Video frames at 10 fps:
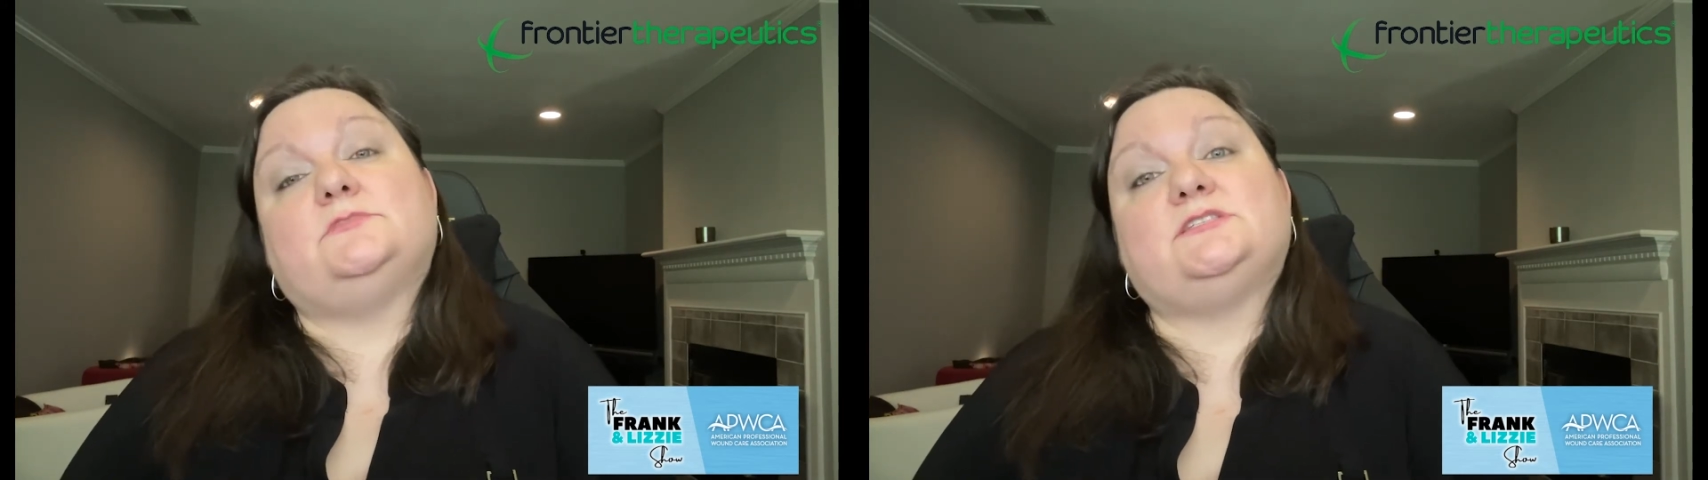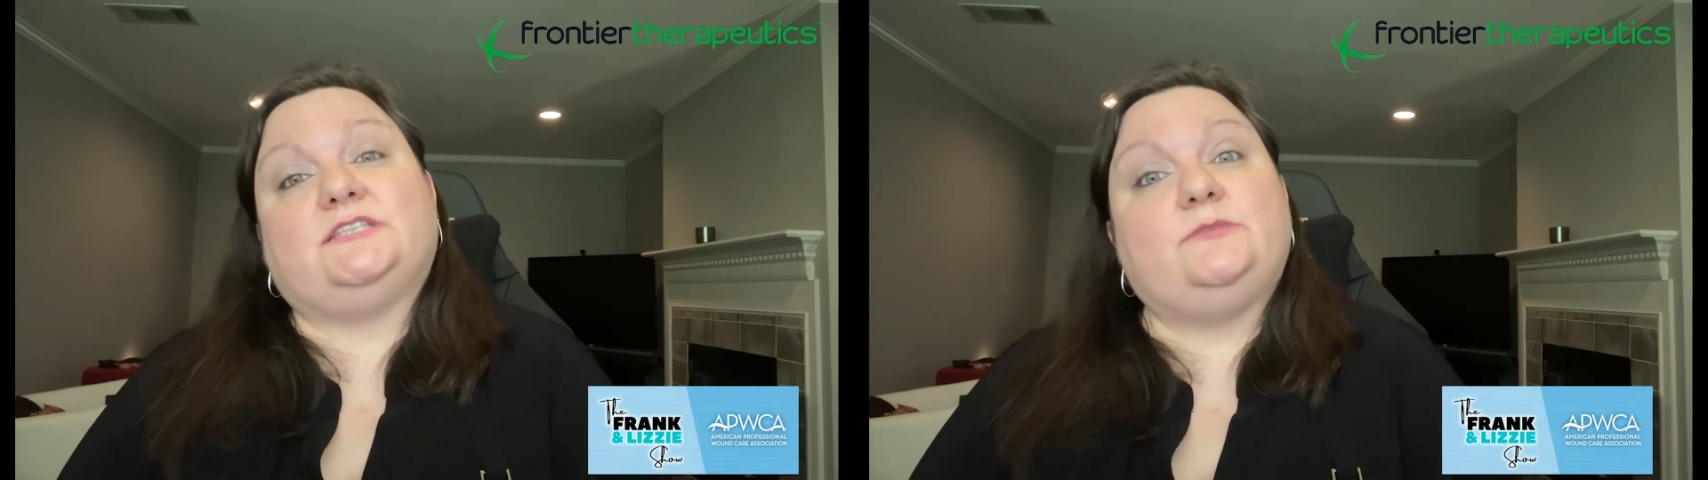
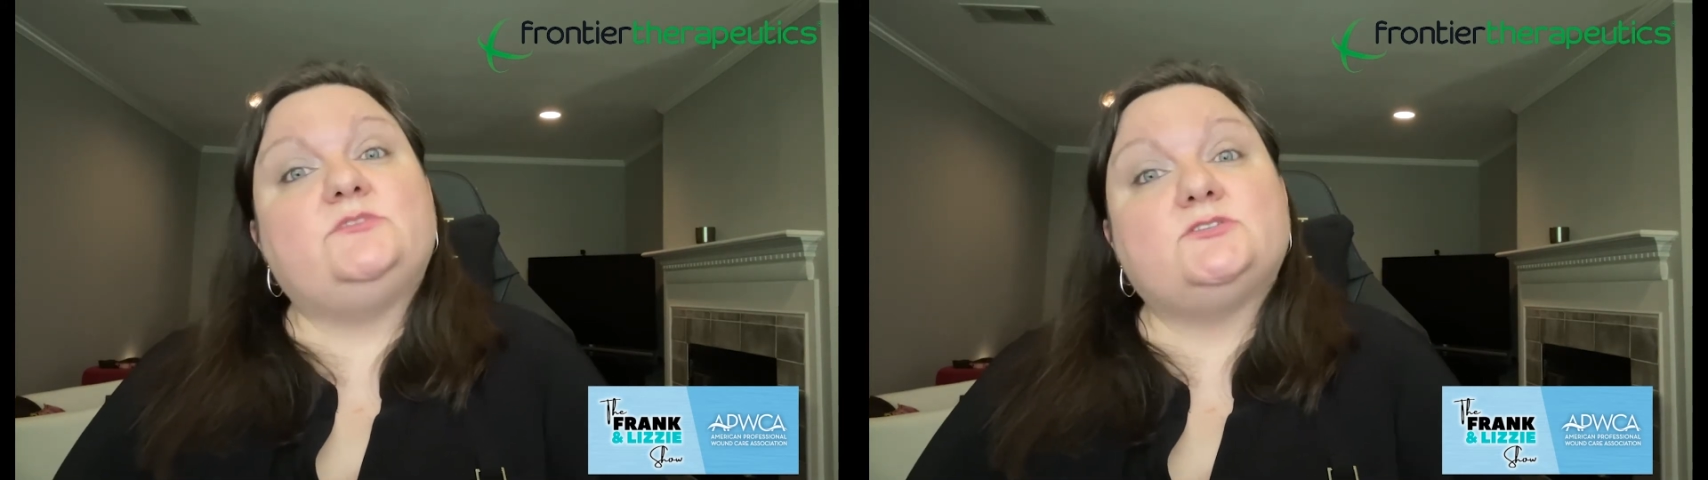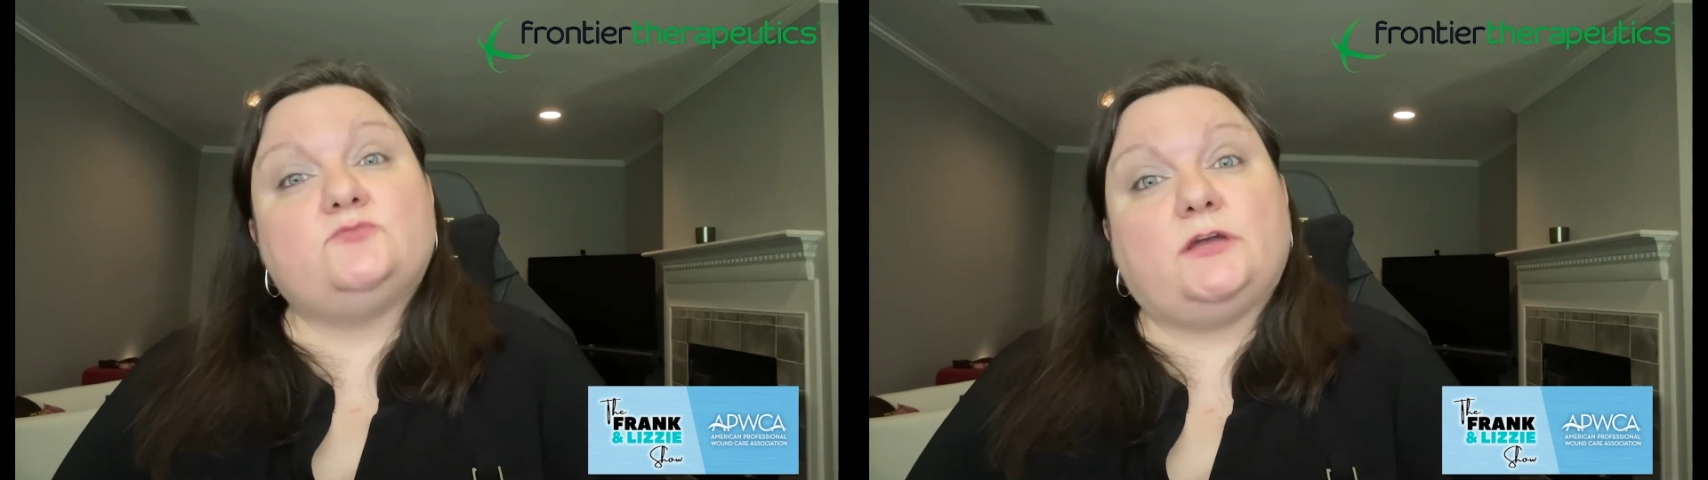sleep
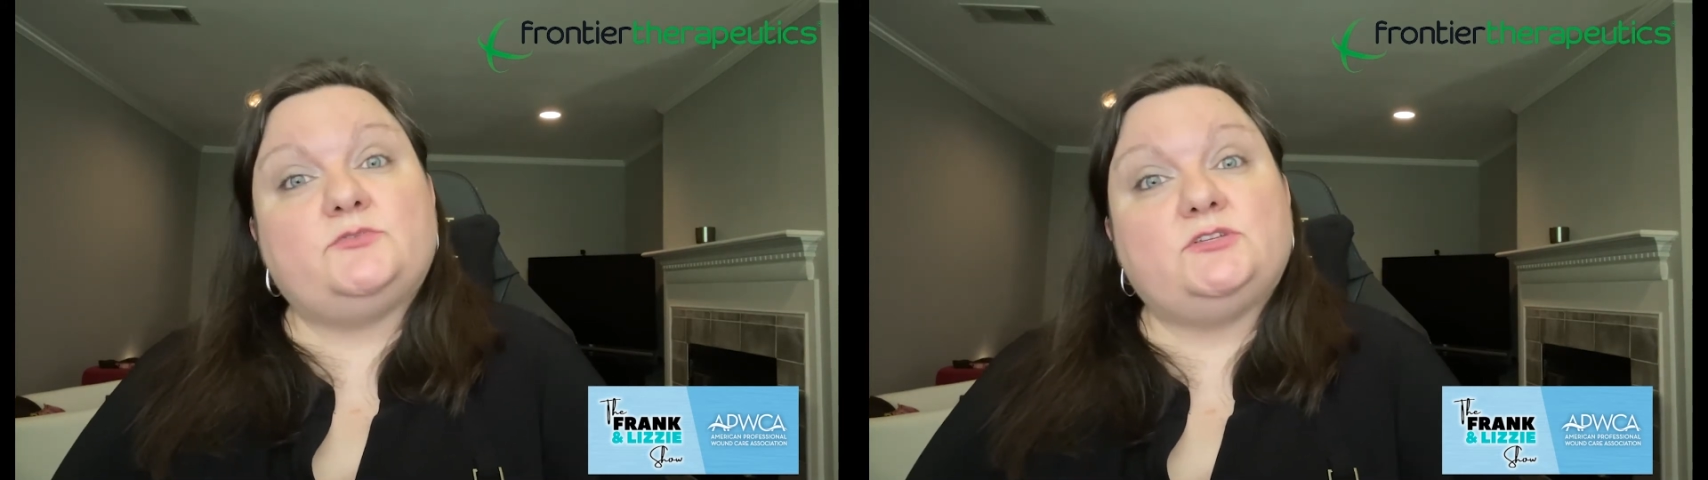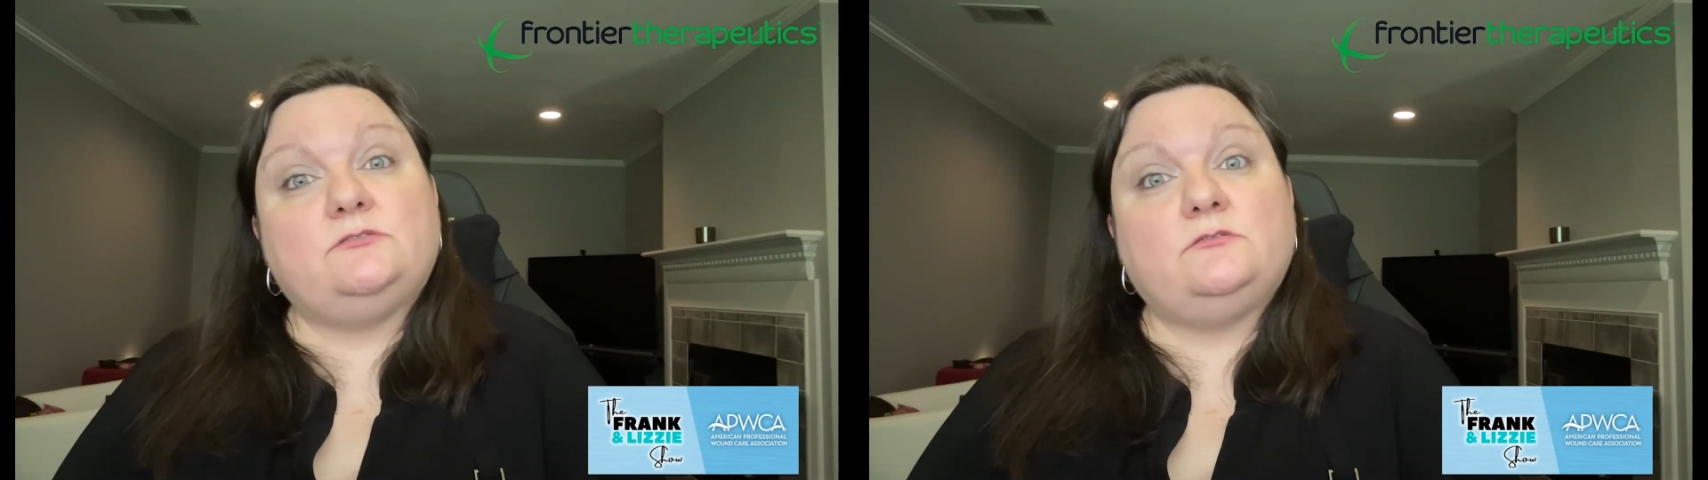
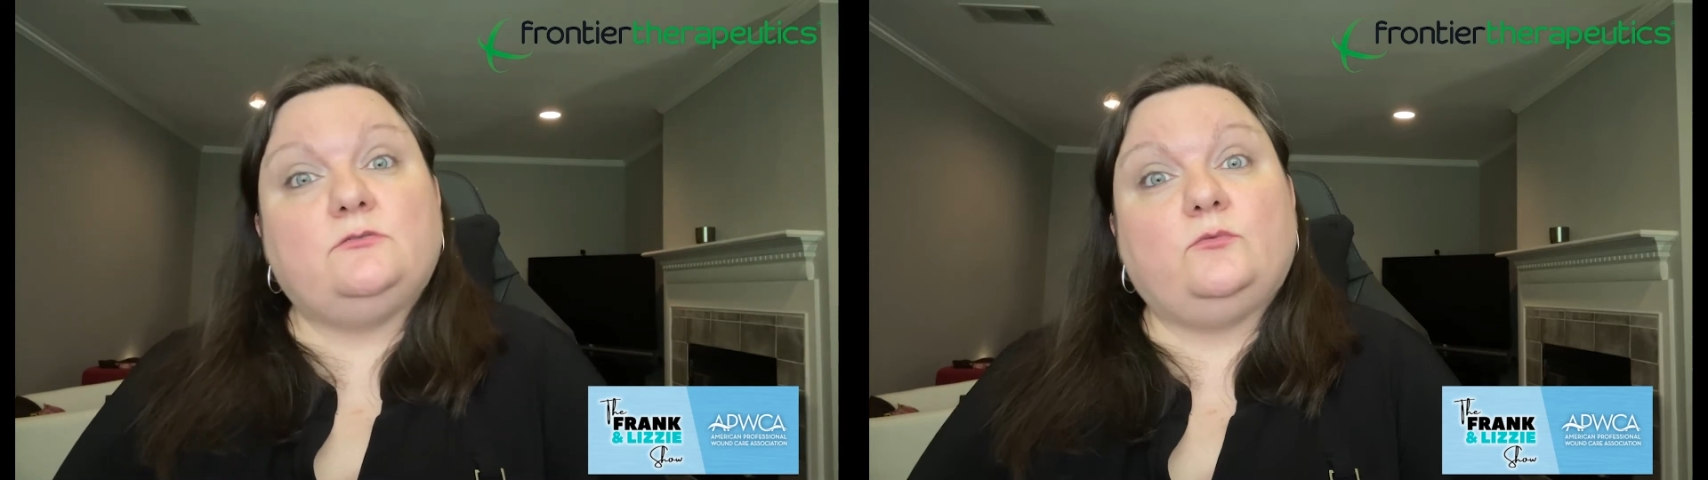disruption